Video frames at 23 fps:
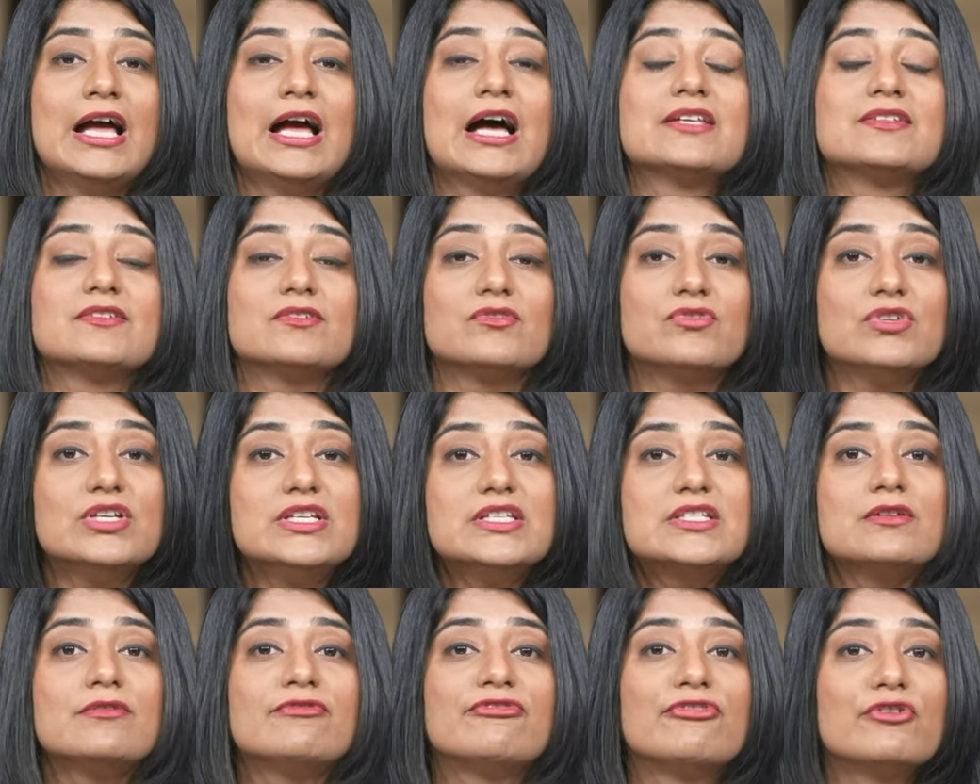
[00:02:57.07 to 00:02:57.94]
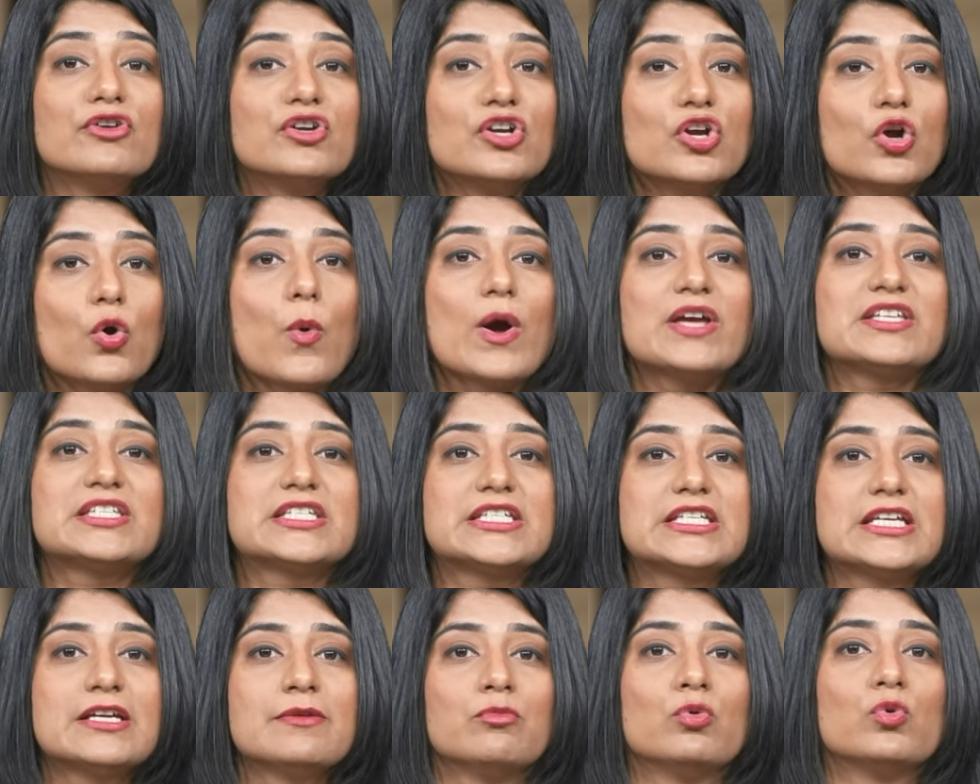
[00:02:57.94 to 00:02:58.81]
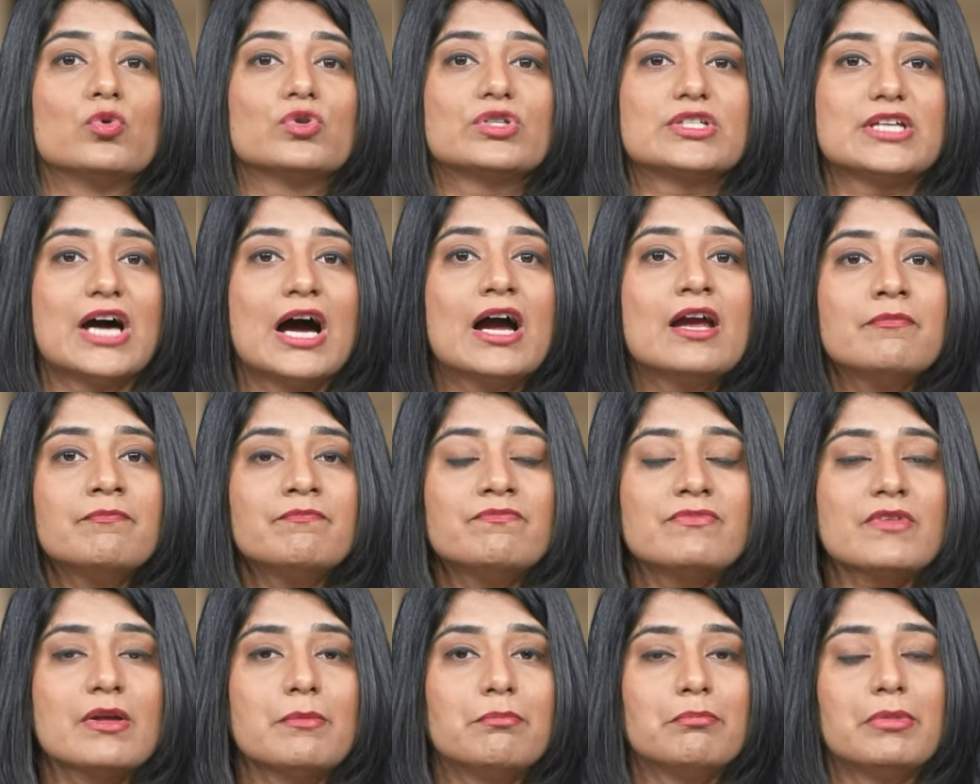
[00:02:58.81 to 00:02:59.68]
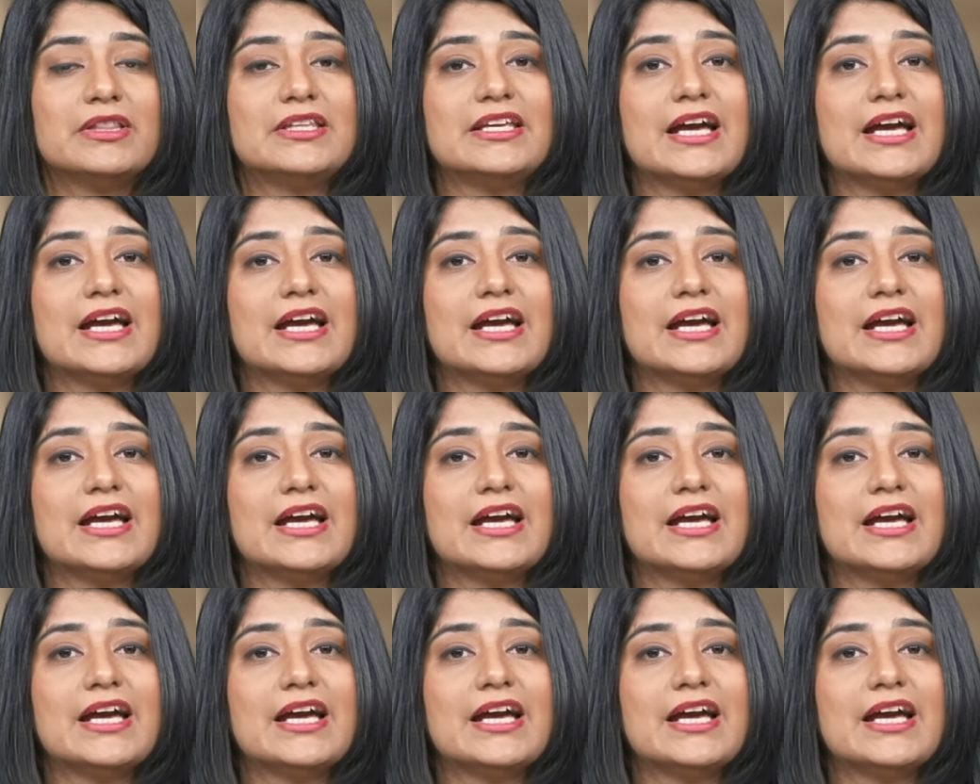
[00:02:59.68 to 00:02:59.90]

as a reason for requesting more time, but